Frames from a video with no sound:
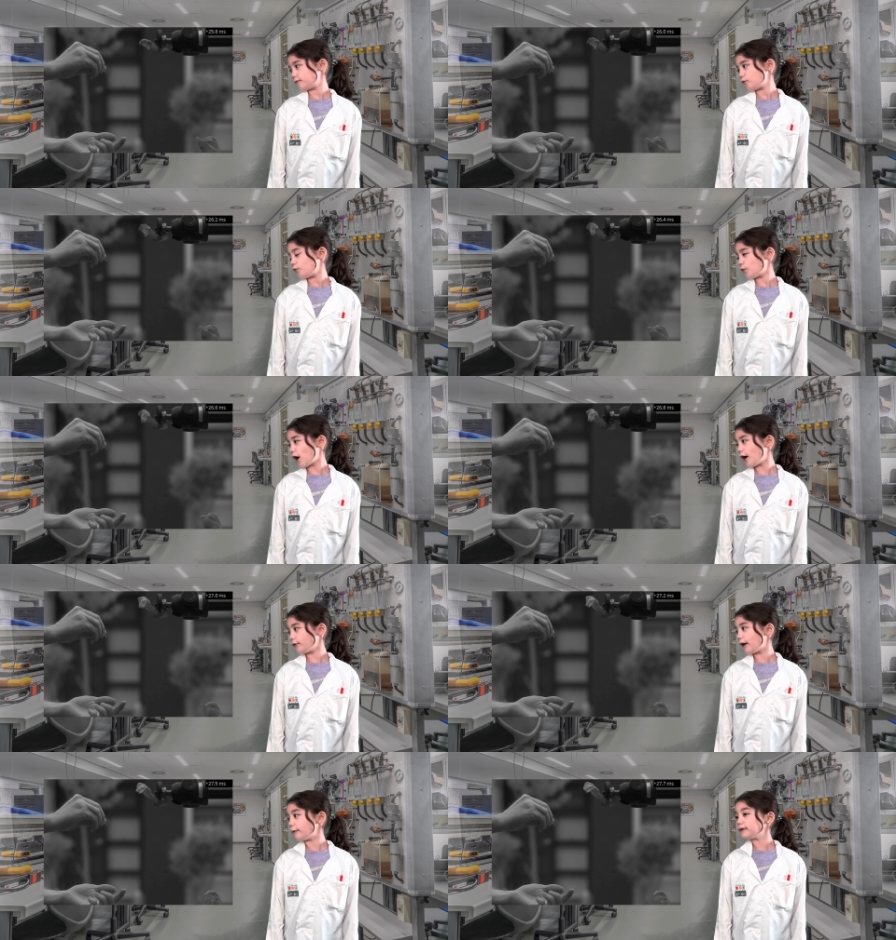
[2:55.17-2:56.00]
Wow,
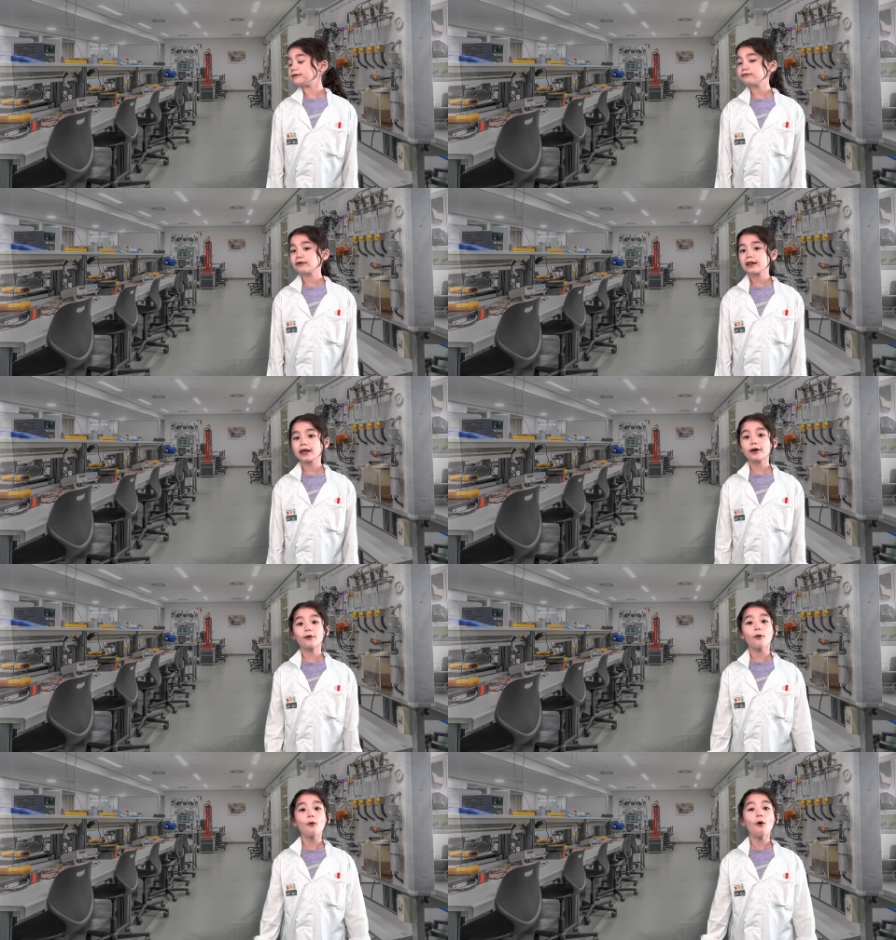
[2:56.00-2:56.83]
that was really
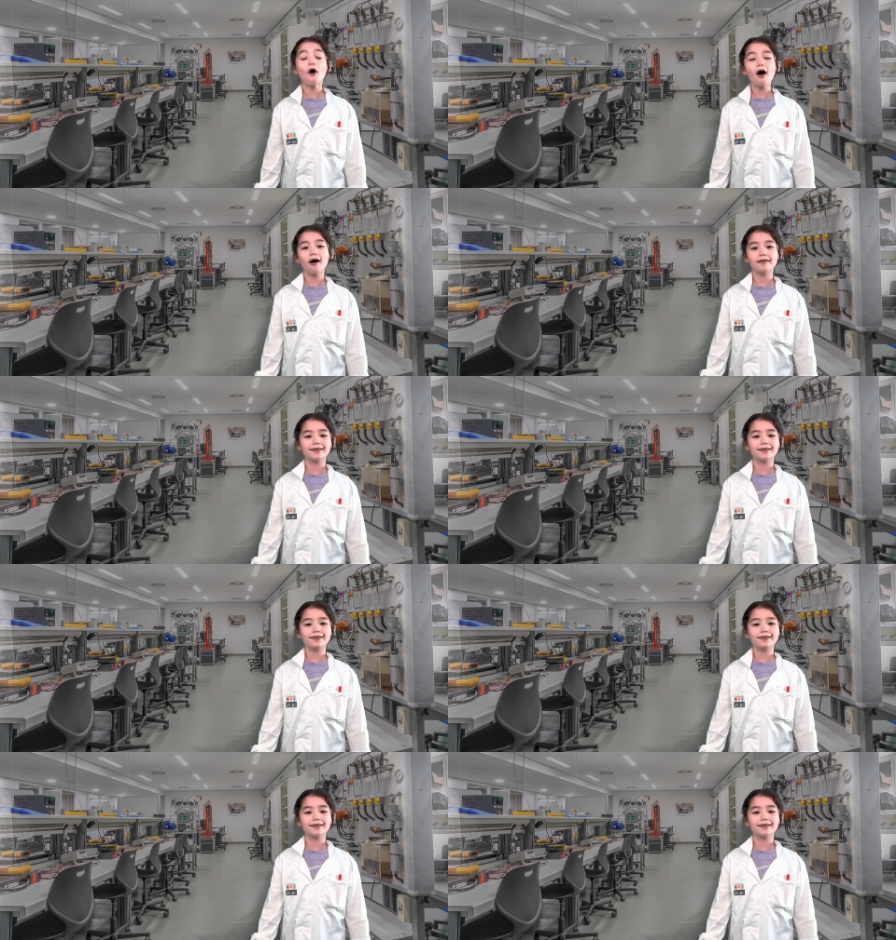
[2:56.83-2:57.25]
cool.